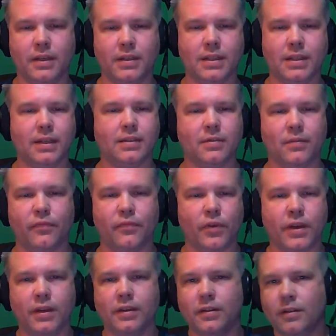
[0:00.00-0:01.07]
It's like some
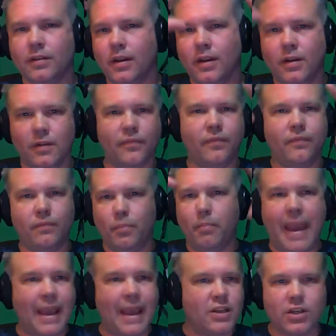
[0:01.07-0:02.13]
freaking
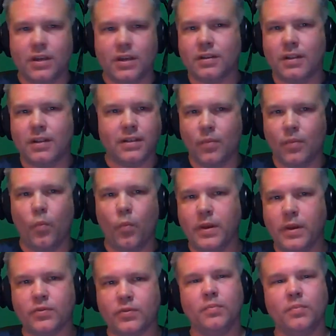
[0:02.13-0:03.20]
magic, like some
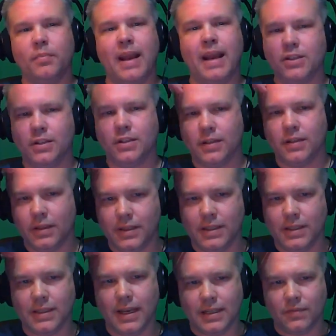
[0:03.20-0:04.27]
wizard magic that
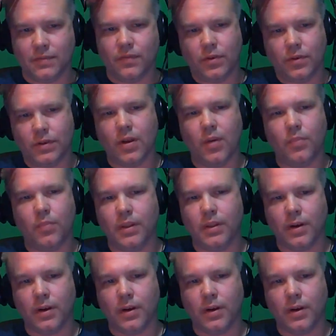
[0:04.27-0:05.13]
these guys have cooked up in their